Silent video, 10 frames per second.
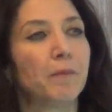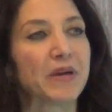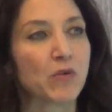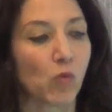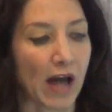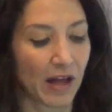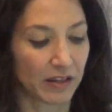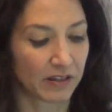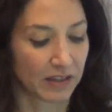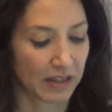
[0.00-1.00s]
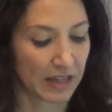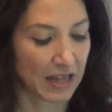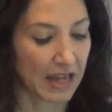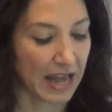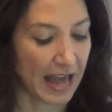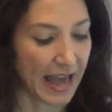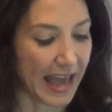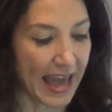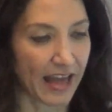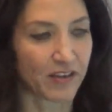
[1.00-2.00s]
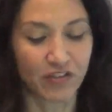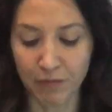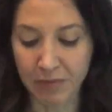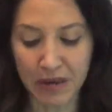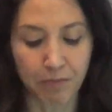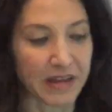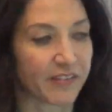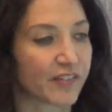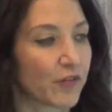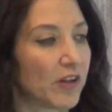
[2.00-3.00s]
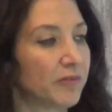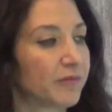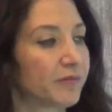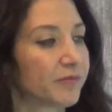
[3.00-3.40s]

be well, and be peaceful.